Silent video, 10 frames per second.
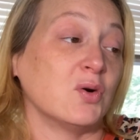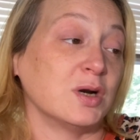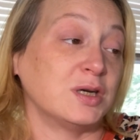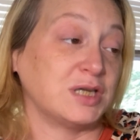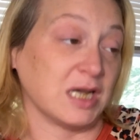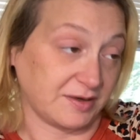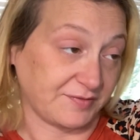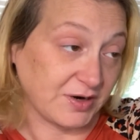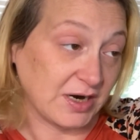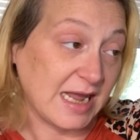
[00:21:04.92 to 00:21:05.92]
or
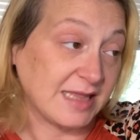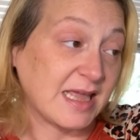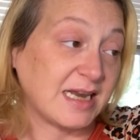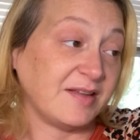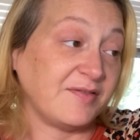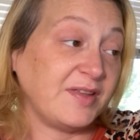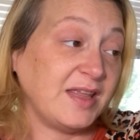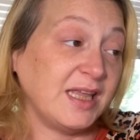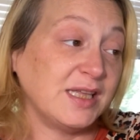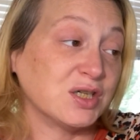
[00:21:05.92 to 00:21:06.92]
Jennifer, and that if
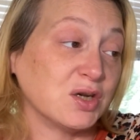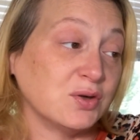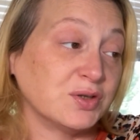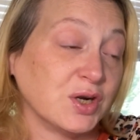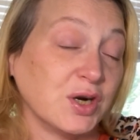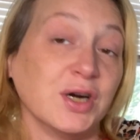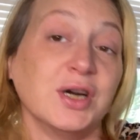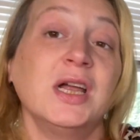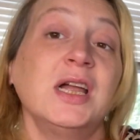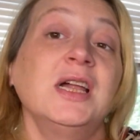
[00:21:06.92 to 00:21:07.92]
he chose
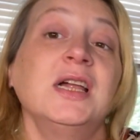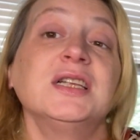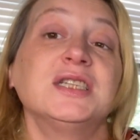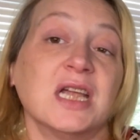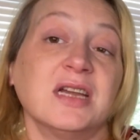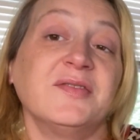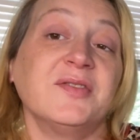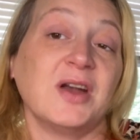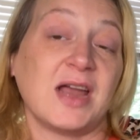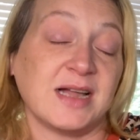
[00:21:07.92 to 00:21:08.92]
her,
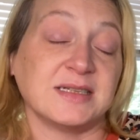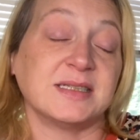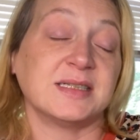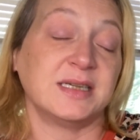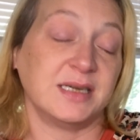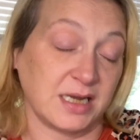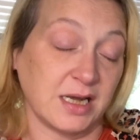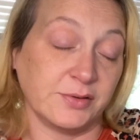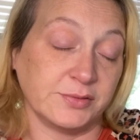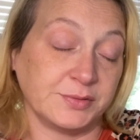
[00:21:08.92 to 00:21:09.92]
Jennifer has to
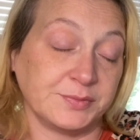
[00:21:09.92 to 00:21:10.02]
go.